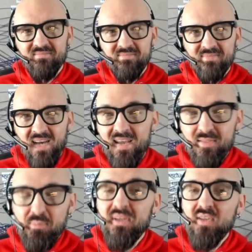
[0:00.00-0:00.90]
I had
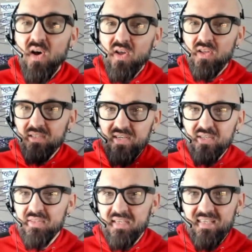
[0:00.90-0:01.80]
spent all
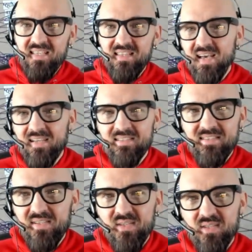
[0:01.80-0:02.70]
year thinking that,
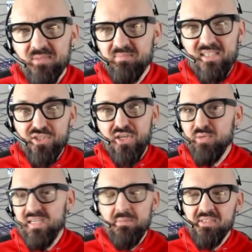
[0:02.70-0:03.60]
DJ
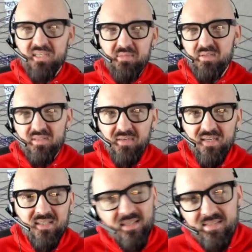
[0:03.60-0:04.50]
Reed is going to be with the
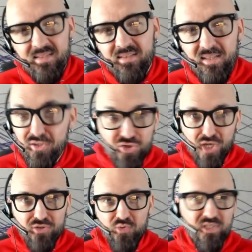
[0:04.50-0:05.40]
Vikings, and then the
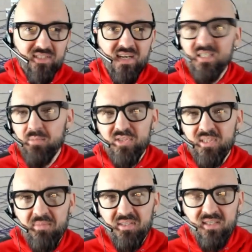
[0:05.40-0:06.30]
Jets re-signed him or
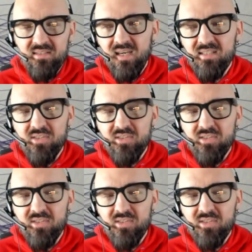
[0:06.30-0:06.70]
something like that.